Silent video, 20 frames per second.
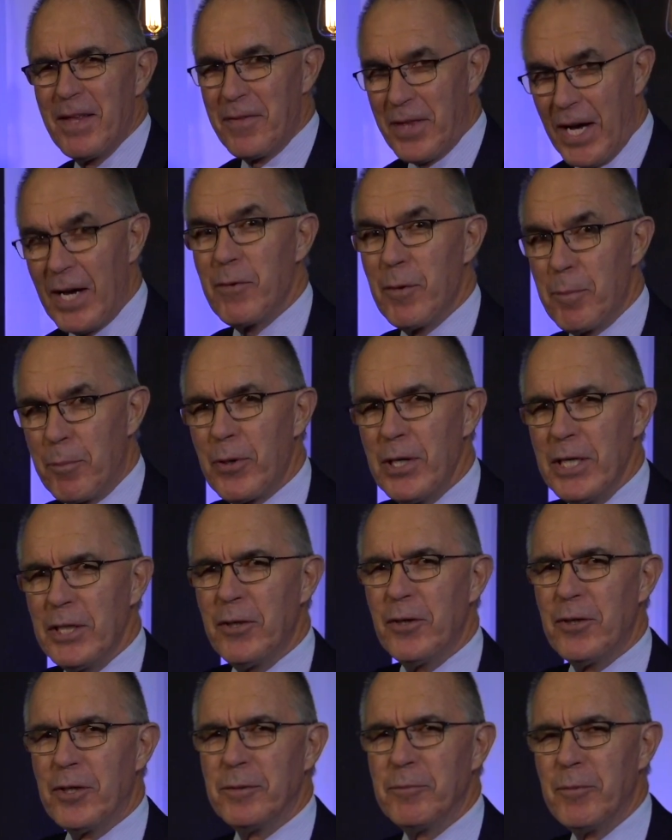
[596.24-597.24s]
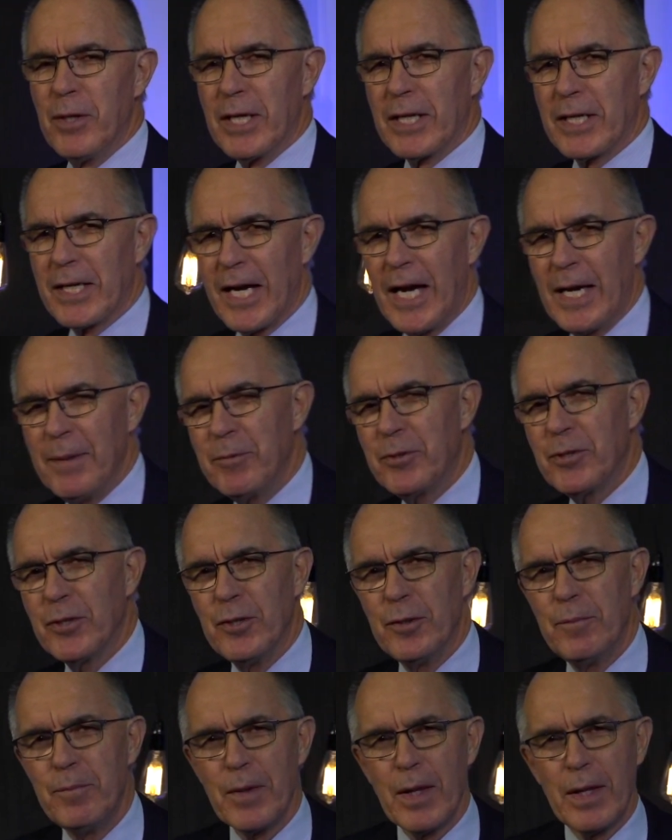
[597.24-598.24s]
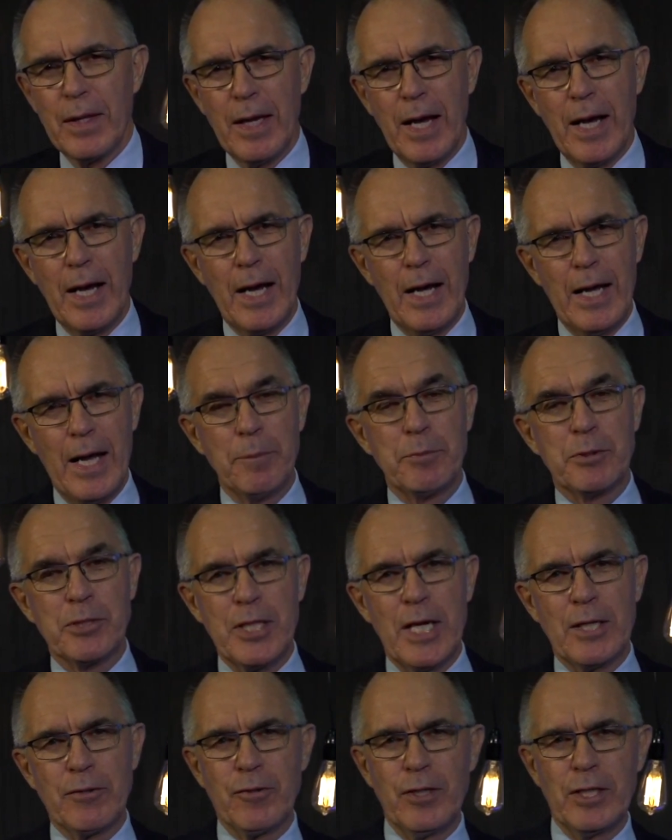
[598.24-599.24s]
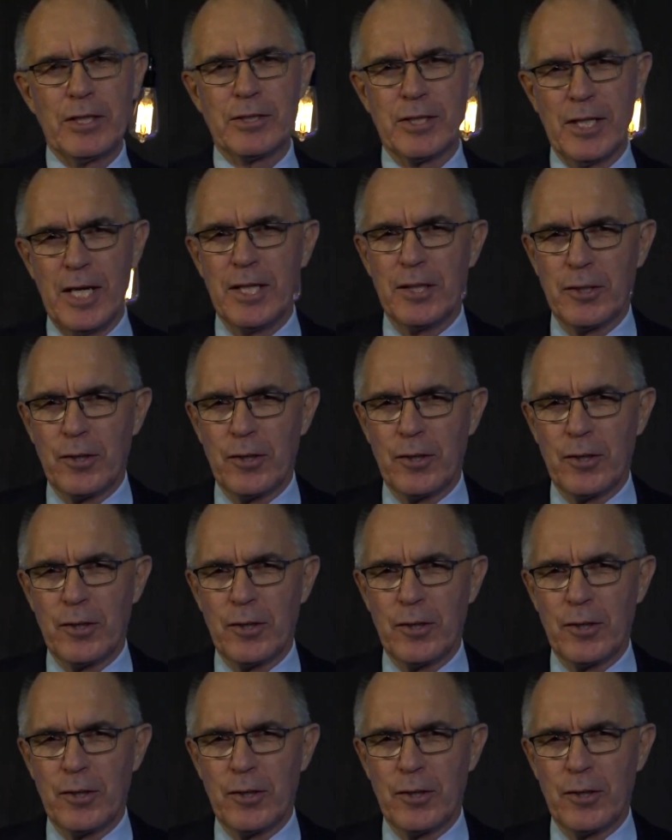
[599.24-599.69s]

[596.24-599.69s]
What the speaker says: they were pretty good when it came to obstetrics and